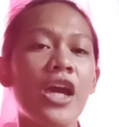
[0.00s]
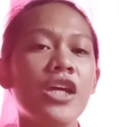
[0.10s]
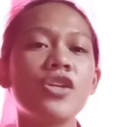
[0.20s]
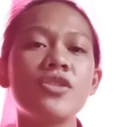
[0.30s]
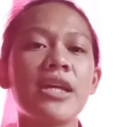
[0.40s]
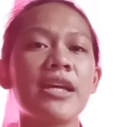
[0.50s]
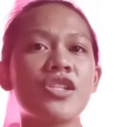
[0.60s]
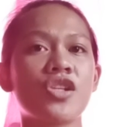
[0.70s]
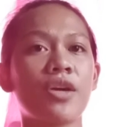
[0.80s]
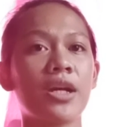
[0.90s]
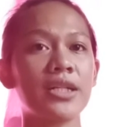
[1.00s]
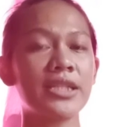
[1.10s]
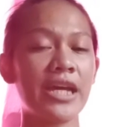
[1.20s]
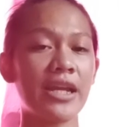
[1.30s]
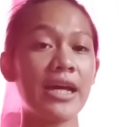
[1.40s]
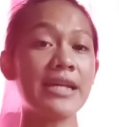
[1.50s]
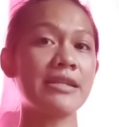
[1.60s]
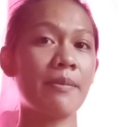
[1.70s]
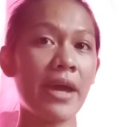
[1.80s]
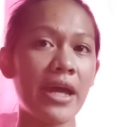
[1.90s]
using historical data as
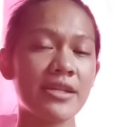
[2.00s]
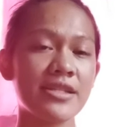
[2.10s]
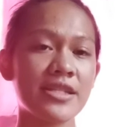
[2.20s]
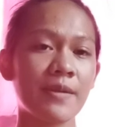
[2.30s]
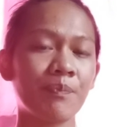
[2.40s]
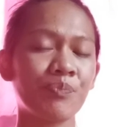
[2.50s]
a base.